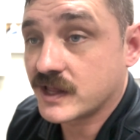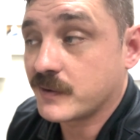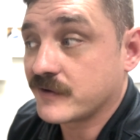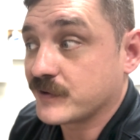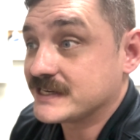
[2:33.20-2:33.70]
that
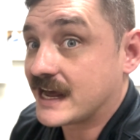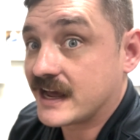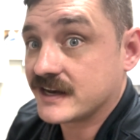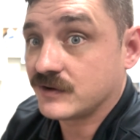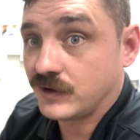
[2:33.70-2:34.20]
way if we tie
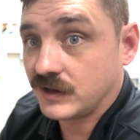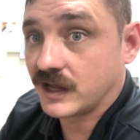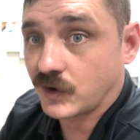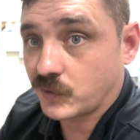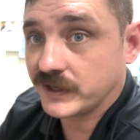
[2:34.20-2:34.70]
into
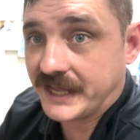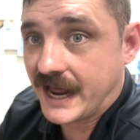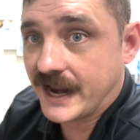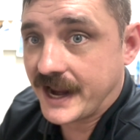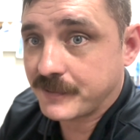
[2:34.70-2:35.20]
like a really
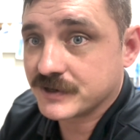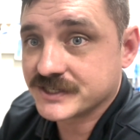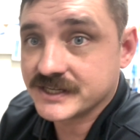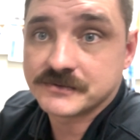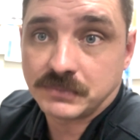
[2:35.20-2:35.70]
high amperage, it
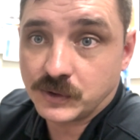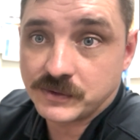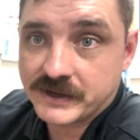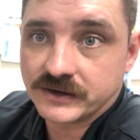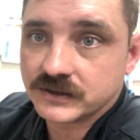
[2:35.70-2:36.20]
doesn't blow the
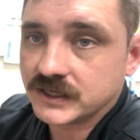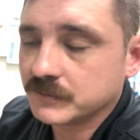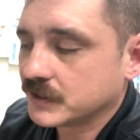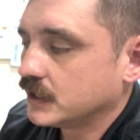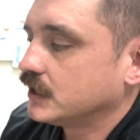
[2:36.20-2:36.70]
meter
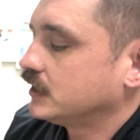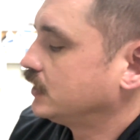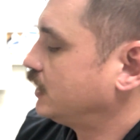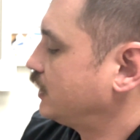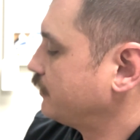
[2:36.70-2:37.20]
up.
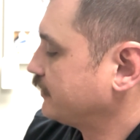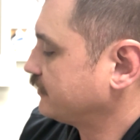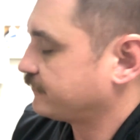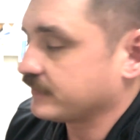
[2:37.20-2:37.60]
And if